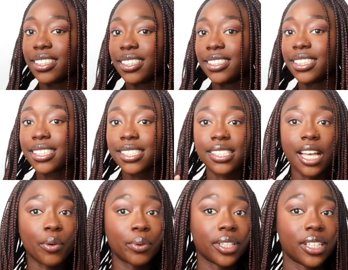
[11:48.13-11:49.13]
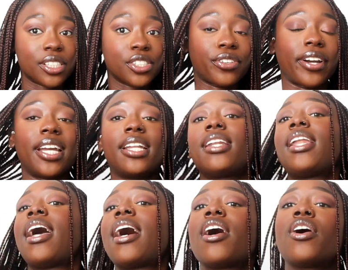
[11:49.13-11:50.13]
This is how it looks right
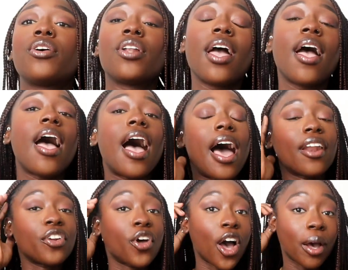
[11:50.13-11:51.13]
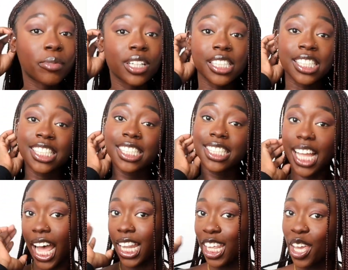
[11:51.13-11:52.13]
now. I don't know how I'm gonna
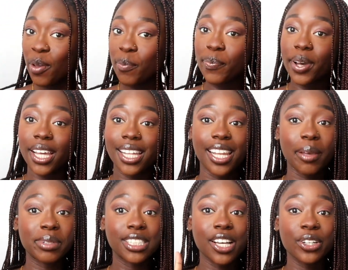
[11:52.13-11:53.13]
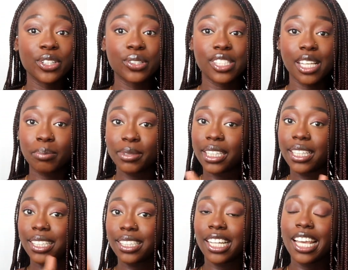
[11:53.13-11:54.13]
style it, but let me tell you
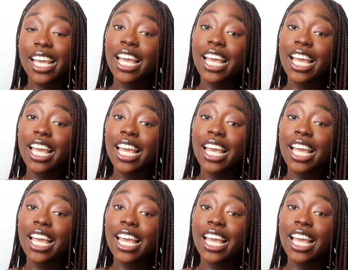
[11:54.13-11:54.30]
something.